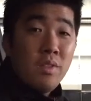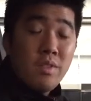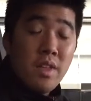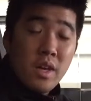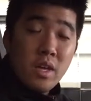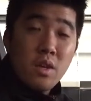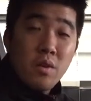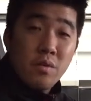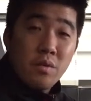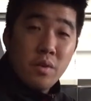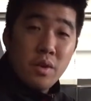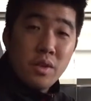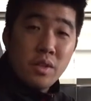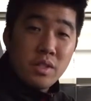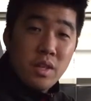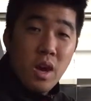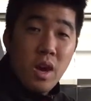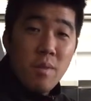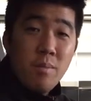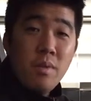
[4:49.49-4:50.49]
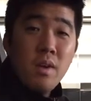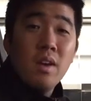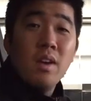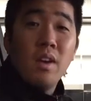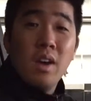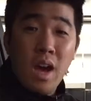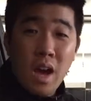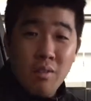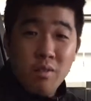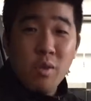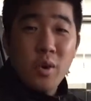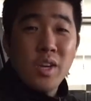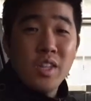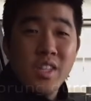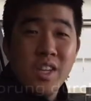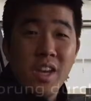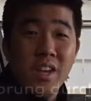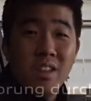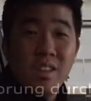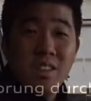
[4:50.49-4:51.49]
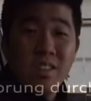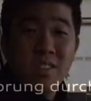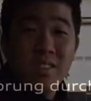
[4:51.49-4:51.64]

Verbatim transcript: Thank you for your time. Have a great day.